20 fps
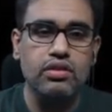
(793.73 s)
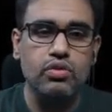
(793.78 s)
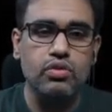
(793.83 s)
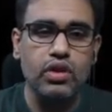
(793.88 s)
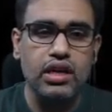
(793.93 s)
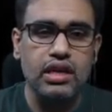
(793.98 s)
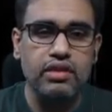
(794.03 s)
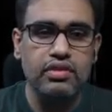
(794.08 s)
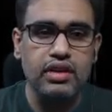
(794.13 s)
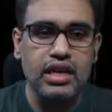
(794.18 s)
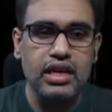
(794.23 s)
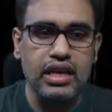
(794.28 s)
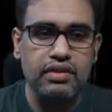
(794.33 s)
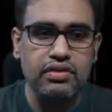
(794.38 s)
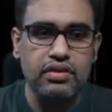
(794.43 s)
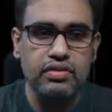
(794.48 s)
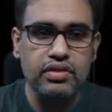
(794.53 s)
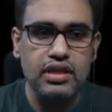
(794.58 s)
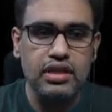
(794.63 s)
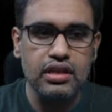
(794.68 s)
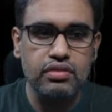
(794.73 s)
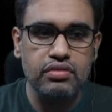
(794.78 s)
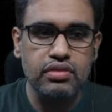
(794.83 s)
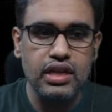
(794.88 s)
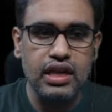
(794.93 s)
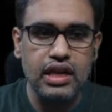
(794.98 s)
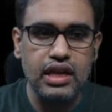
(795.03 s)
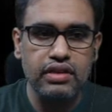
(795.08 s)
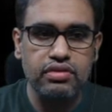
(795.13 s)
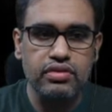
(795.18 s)
are we left with? We are
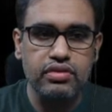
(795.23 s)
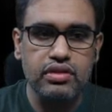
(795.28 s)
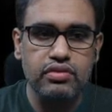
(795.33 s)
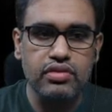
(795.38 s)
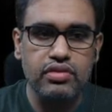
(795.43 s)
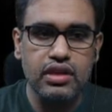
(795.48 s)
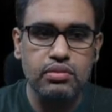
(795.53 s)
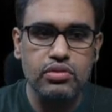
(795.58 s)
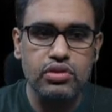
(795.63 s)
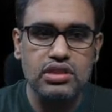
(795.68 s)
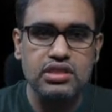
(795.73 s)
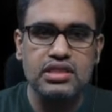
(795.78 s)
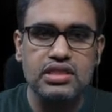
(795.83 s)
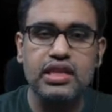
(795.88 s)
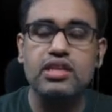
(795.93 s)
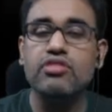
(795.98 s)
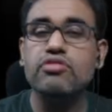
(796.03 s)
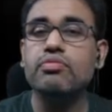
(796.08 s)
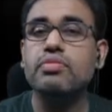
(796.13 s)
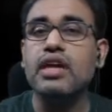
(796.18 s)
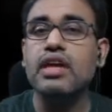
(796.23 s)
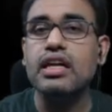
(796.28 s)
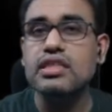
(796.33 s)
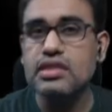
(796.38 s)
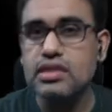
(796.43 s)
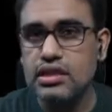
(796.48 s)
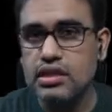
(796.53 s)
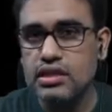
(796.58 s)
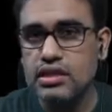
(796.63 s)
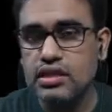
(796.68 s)
left with one more set of
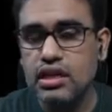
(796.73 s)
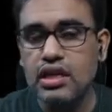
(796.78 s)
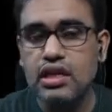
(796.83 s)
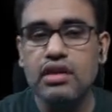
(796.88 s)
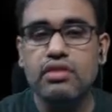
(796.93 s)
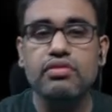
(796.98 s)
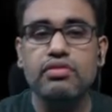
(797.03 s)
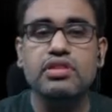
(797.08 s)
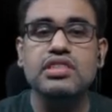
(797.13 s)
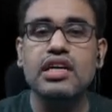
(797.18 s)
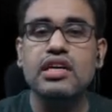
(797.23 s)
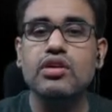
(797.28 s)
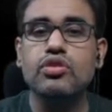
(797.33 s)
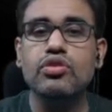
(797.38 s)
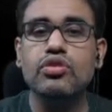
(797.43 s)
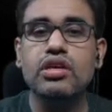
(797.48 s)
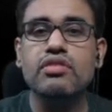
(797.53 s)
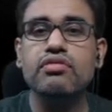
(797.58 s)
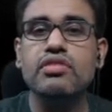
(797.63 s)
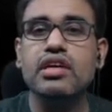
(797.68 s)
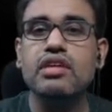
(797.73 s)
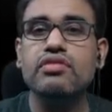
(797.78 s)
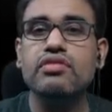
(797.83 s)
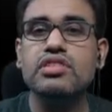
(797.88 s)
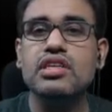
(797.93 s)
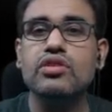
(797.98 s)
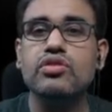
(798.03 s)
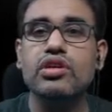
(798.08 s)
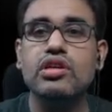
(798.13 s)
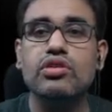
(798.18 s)
branches which are going where? Which are
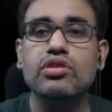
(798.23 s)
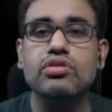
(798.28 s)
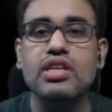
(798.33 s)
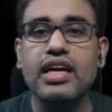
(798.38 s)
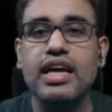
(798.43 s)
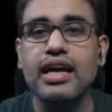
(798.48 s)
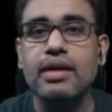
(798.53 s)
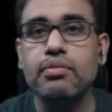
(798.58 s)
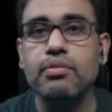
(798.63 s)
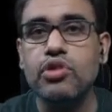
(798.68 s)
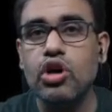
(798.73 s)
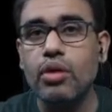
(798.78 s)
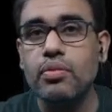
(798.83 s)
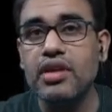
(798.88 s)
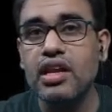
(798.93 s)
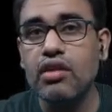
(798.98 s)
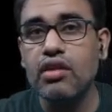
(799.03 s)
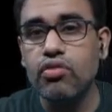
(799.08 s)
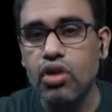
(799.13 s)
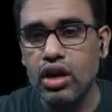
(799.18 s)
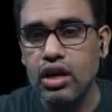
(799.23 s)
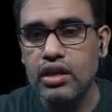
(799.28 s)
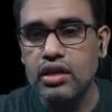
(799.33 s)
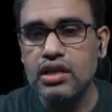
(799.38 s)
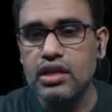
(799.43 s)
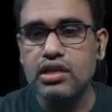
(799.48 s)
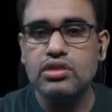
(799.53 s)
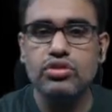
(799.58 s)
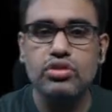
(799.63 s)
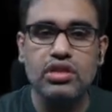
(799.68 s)
going to the abdominal wall.
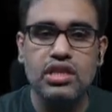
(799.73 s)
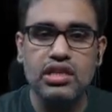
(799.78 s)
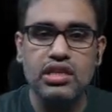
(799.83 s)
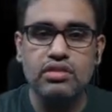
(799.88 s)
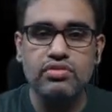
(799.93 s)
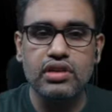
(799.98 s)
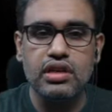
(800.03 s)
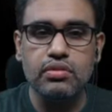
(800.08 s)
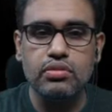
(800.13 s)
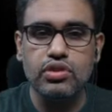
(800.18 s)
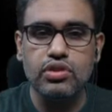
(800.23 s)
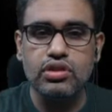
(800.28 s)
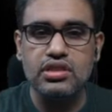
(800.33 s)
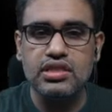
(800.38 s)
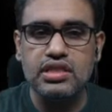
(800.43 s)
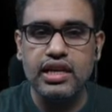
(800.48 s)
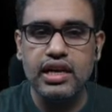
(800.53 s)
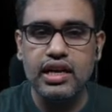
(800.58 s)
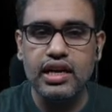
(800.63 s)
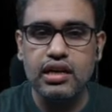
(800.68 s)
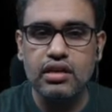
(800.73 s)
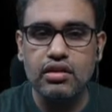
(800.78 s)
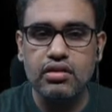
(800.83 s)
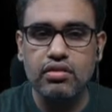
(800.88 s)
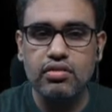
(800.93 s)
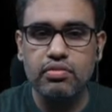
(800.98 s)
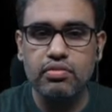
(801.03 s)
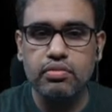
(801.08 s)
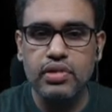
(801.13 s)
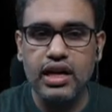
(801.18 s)
So there's one more set
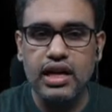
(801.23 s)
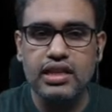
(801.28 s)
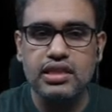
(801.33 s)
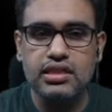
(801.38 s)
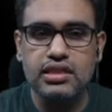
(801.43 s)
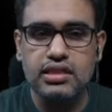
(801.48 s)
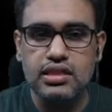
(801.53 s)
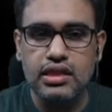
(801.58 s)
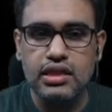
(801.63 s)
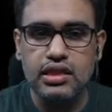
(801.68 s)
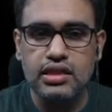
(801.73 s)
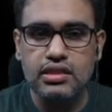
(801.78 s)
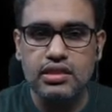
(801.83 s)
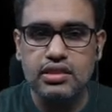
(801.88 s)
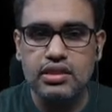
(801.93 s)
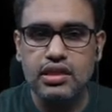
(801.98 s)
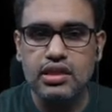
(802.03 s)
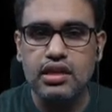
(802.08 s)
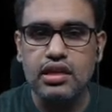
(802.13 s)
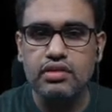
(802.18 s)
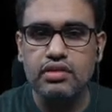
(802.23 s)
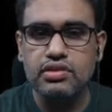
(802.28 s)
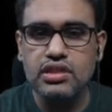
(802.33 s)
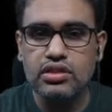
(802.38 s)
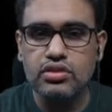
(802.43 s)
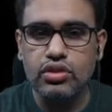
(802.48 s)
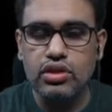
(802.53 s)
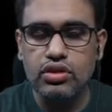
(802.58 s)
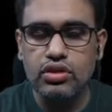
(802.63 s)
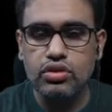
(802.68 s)
branches, third, which is
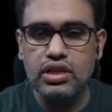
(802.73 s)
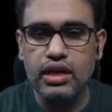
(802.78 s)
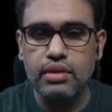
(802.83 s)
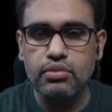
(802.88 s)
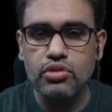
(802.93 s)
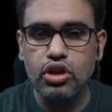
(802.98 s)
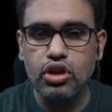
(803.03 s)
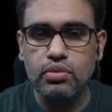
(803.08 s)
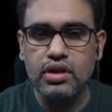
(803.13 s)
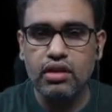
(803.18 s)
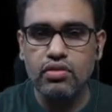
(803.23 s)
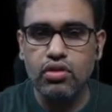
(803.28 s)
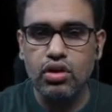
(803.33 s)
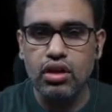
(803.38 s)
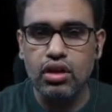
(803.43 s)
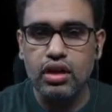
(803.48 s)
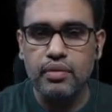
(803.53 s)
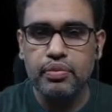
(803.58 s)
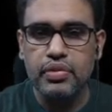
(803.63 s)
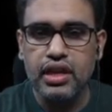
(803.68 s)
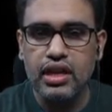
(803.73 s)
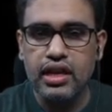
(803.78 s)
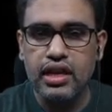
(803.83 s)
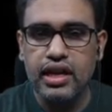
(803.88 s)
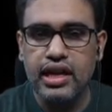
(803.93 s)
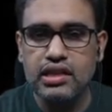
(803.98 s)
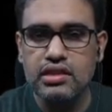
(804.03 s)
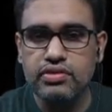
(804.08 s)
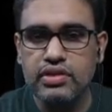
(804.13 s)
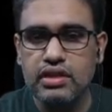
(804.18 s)
going to the abdominal wall.
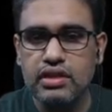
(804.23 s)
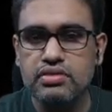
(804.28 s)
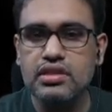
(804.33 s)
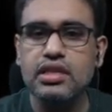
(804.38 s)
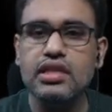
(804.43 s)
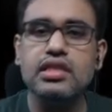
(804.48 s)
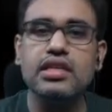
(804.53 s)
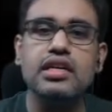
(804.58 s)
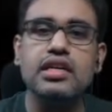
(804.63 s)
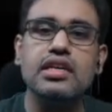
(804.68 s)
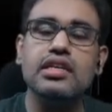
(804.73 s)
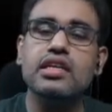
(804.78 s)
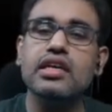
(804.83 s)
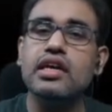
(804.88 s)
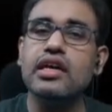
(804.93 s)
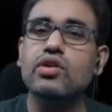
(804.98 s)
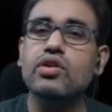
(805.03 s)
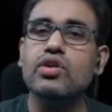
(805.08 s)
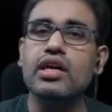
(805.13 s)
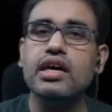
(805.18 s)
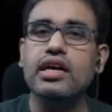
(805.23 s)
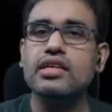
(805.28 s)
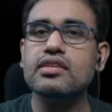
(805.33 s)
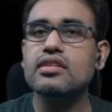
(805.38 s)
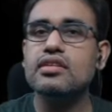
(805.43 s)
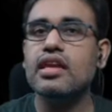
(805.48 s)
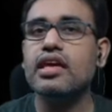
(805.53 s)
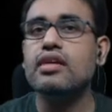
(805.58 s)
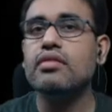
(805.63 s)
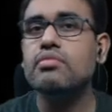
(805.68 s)
As we have seen that the aorta is
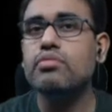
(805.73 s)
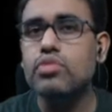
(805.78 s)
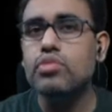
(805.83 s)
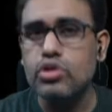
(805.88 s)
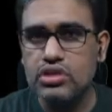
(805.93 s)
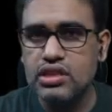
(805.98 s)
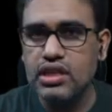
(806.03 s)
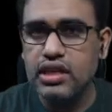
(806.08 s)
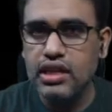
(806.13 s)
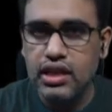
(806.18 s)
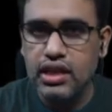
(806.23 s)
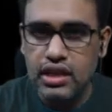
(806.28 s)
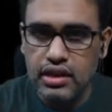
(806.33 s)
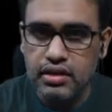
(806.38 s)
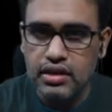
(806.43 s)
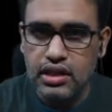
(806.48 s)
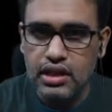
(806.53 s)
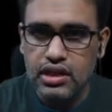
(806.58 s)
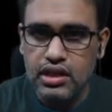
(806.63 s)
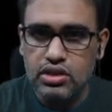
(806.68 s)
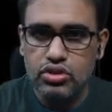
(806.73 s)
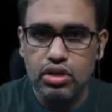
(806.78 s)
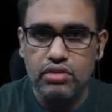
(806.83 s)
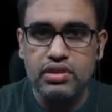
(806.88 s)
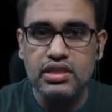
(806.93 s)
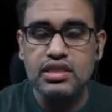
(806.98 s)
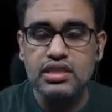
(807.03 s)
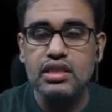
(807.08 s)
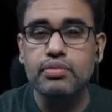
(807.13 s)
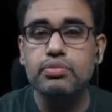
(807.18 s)
lying posteriorly, so
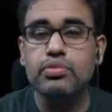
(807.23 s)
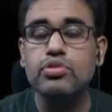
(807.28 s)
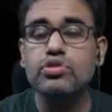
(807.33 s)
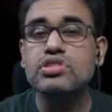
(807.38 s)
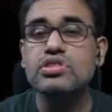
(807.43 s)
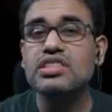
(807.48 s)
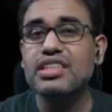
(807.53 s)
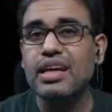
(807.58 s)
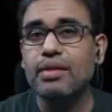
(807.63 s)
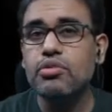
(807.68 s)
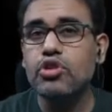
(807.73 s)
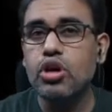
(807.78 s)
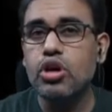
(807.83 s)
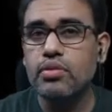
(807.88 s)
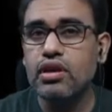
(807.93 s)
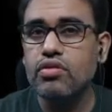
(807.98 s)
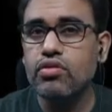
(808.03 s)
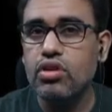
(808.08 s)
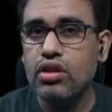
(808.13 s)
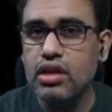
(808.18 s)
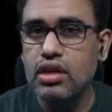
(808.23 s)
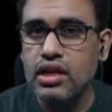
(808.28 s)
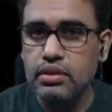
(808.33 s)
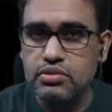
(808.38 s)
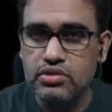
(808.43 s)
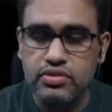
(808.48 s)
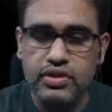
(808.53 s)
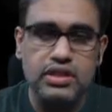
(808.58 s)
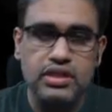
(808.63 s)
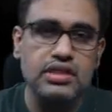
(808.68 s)
obviously the posterior abdominal wall comes
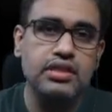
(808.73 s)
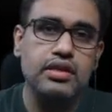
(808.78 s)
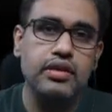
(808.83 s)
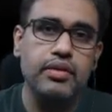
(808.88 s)
first.